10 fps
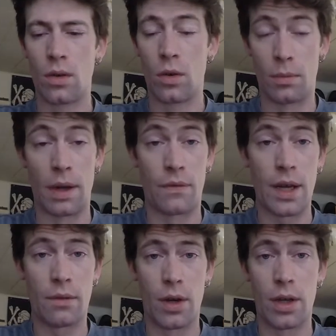or my
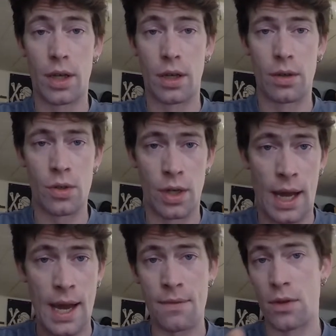favorite, you know, you can
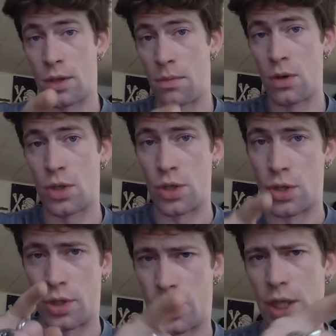have those emotions,
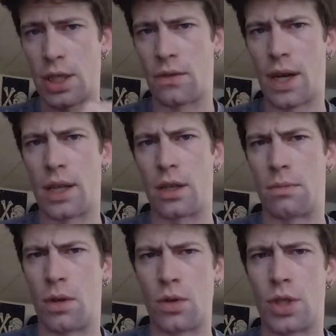you're justified those
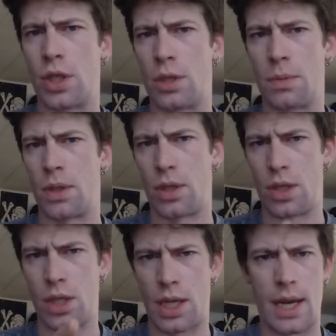emotions, but
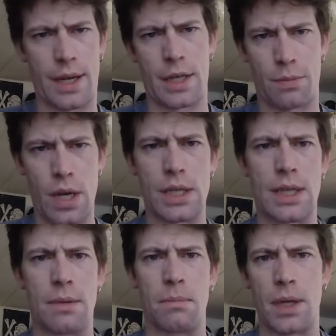you just can't express
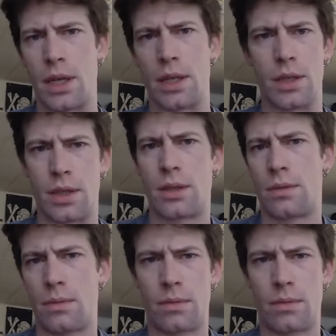them because